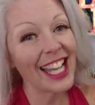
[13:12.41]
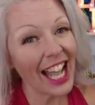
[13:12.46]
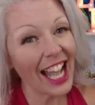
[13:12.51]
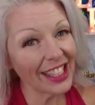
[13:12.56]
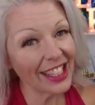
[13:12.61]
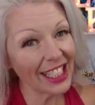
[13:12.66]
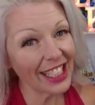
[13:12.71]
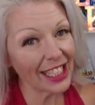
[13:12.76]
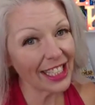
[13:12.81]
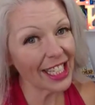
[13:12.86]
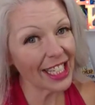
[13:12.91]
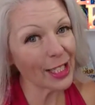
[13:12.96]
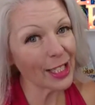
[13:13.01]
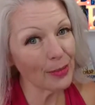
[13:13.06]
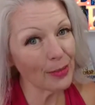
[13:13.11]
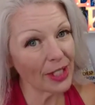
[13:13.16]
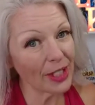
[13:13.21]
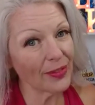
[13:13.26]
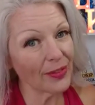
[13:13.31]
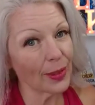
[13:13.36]
I think that
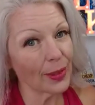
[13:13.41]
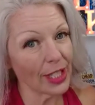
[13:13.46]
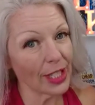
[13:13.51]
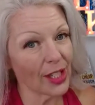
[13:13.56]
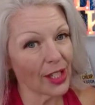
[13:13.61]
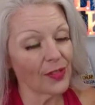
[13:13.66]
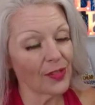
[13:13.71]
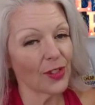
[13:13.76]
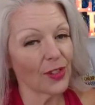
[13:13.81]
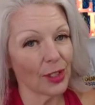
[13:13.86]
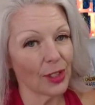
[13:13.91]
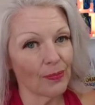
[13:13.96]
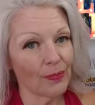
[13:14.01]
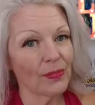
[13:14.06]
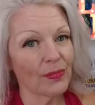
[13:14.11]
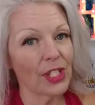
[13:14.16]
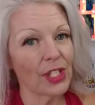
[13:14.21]
can be pretty helpful.